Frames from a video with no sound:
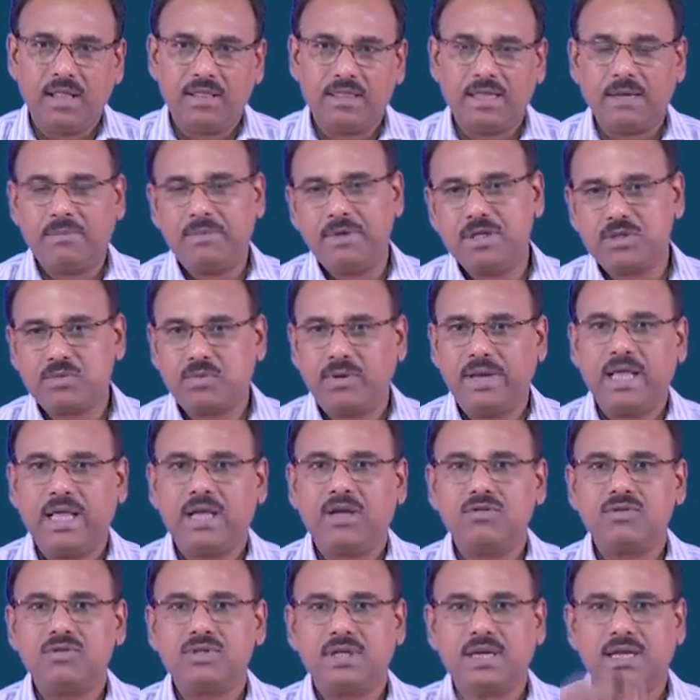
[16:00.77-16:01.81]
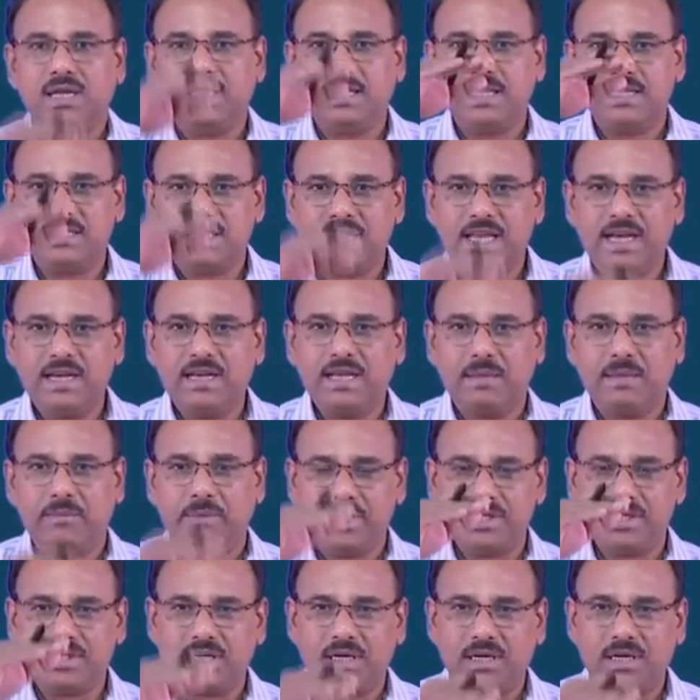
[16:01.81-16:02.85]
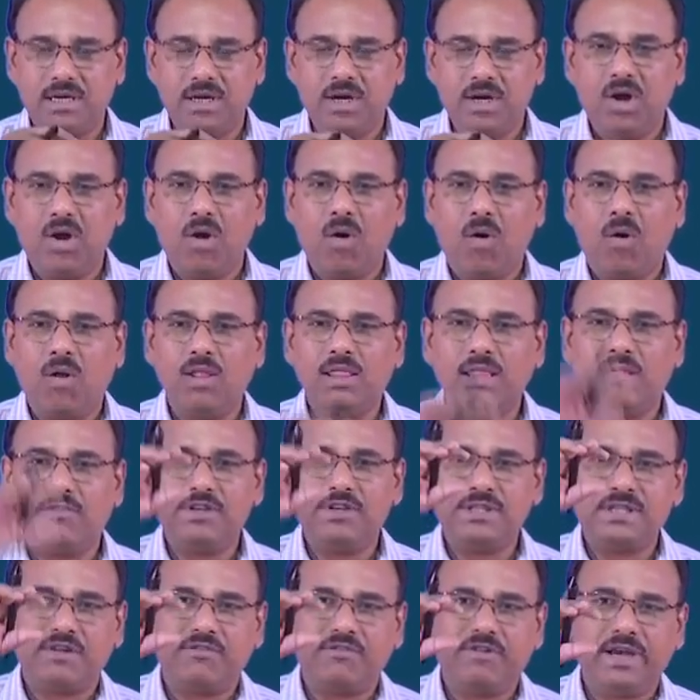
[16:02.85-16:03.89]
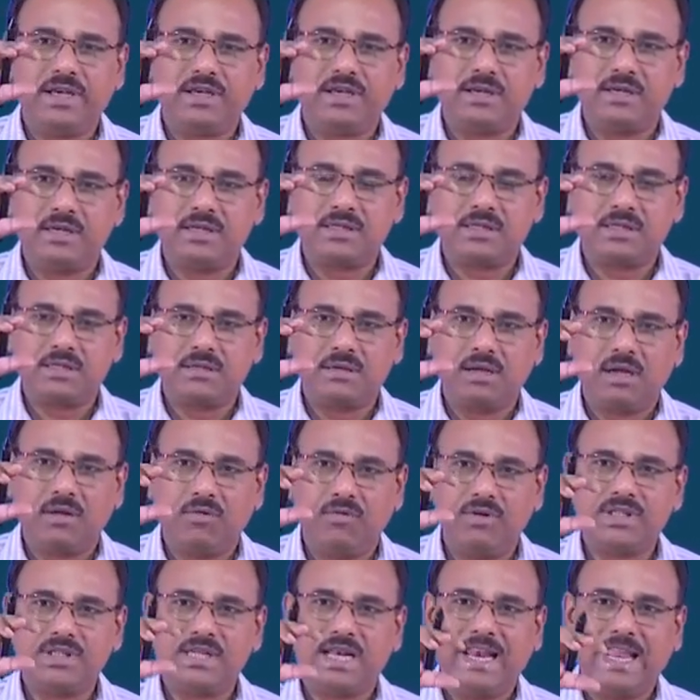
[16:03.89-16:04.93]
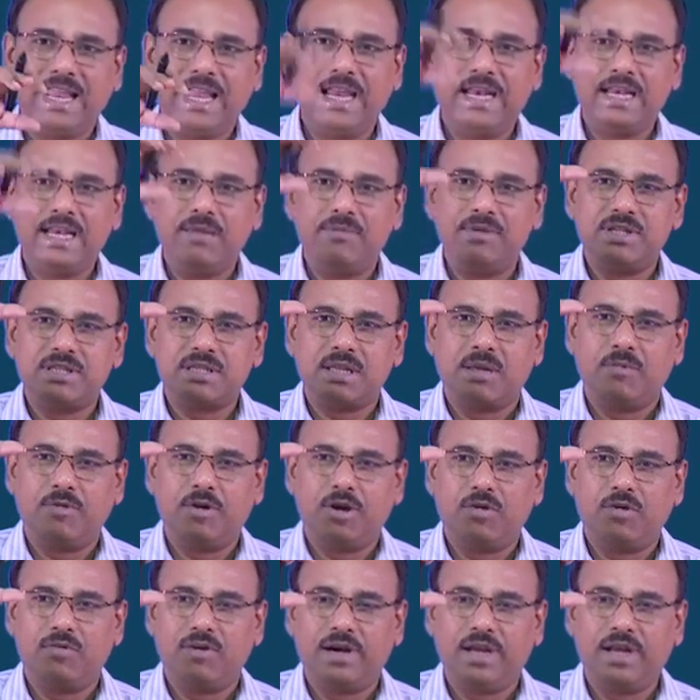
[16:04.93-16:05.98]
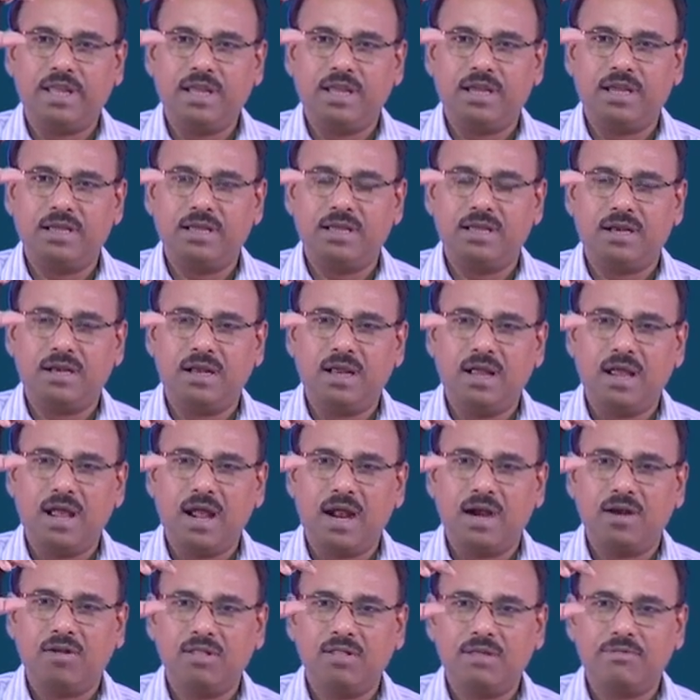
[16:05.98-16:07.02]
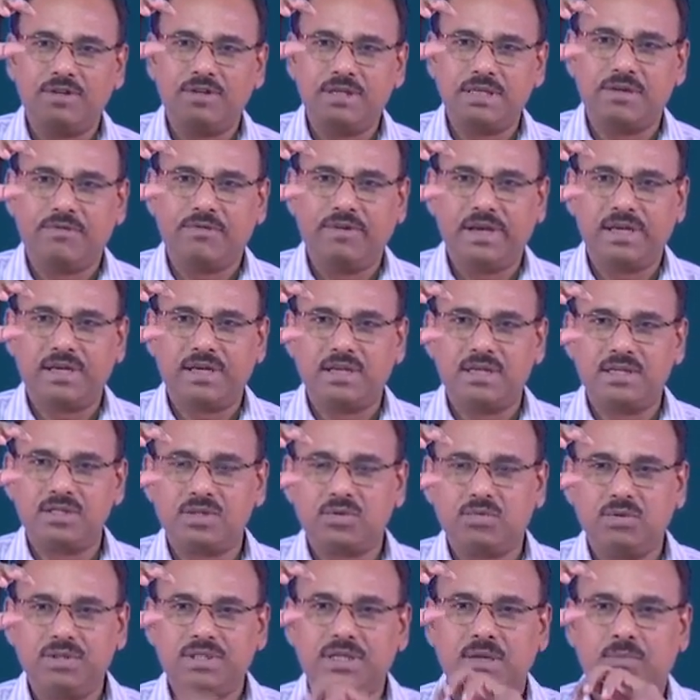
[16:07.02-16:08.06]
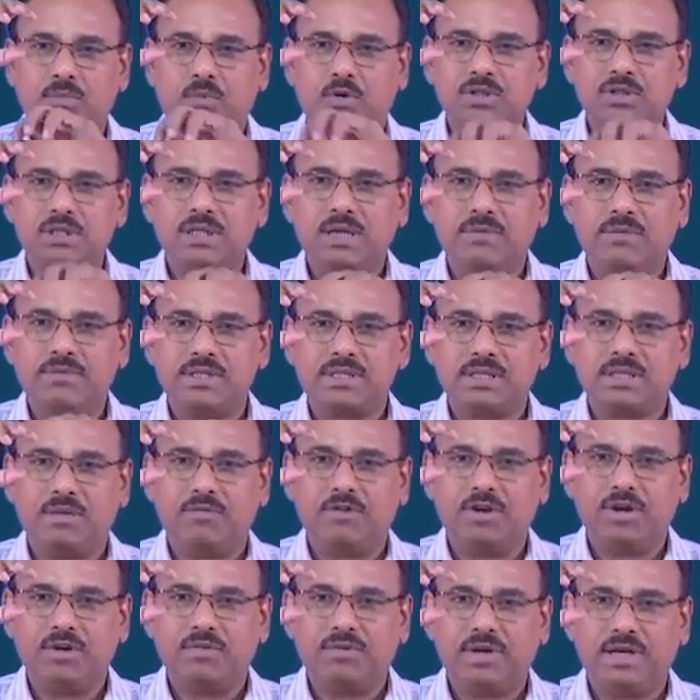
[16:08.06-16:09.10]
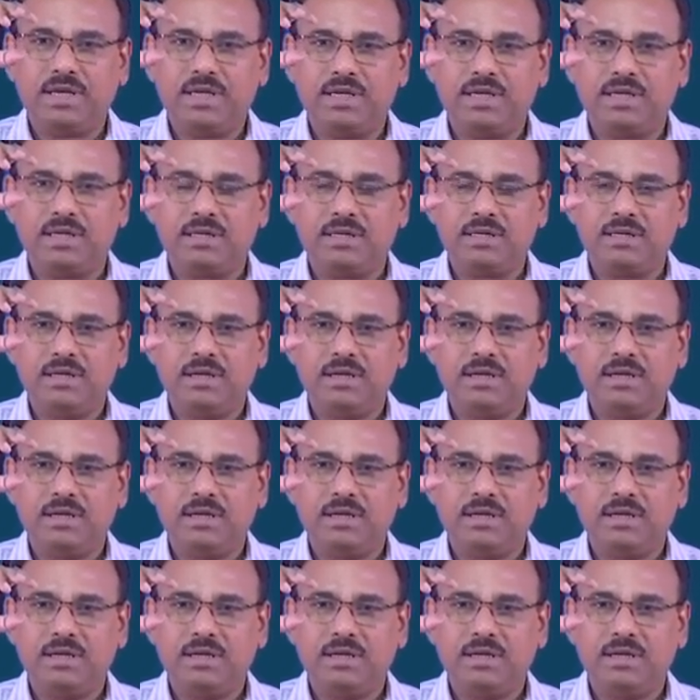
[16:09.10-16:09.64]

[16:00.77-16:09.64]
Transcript: That means, when I consider in the z dimension, all the feature vectors which are negative is somewhere over here, and all the feature vectors which are positive is somewhere over here.